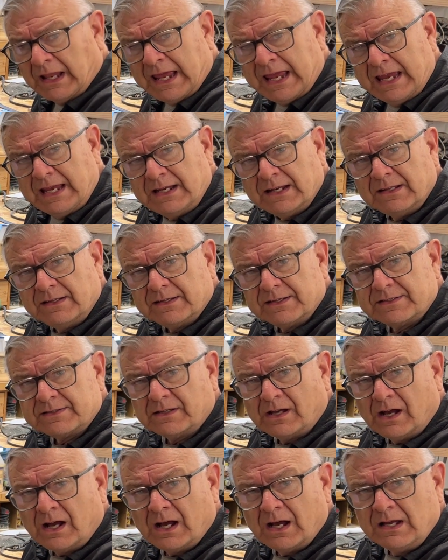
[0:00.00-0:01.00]
blade in the
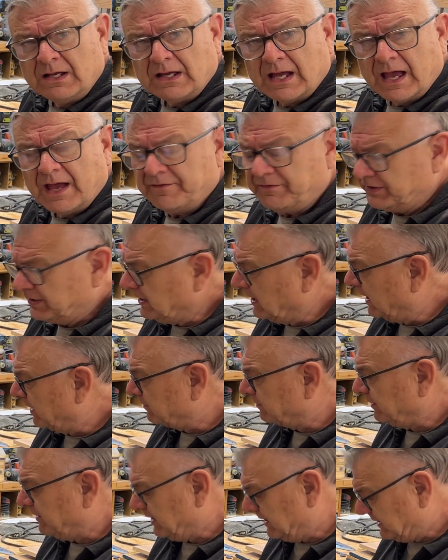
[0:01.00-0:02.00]
saw. I haven't
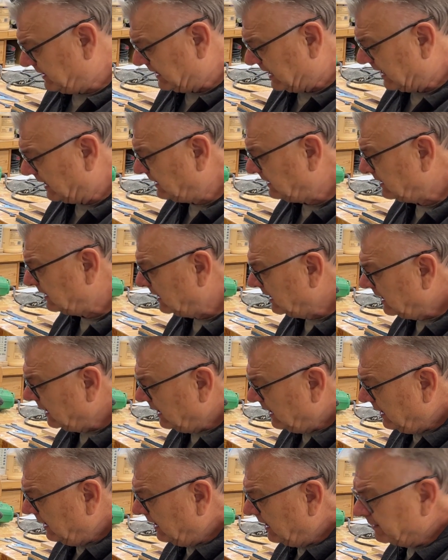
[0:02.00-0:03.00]
cut with it yet
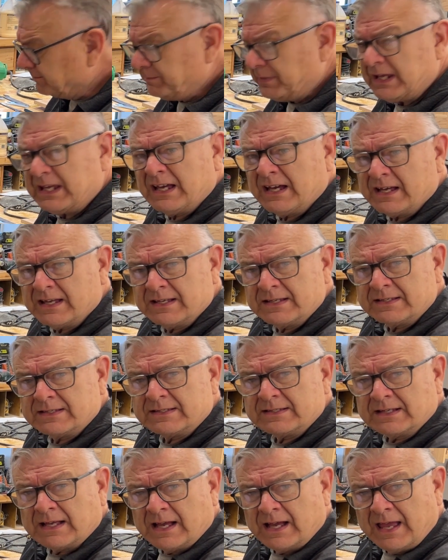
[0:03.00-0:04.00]

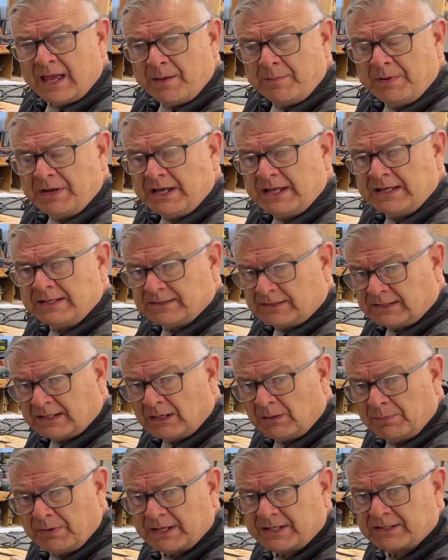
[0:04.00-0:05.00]
because ebony is a
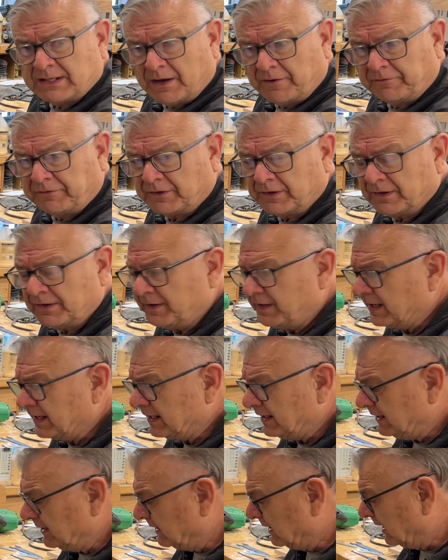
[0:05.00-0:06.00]
little bit tougher
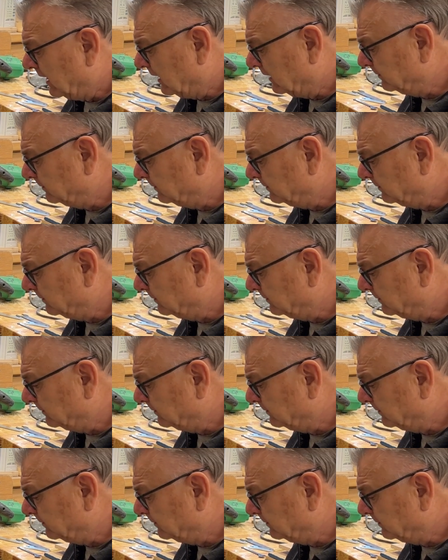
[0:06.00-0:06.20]
than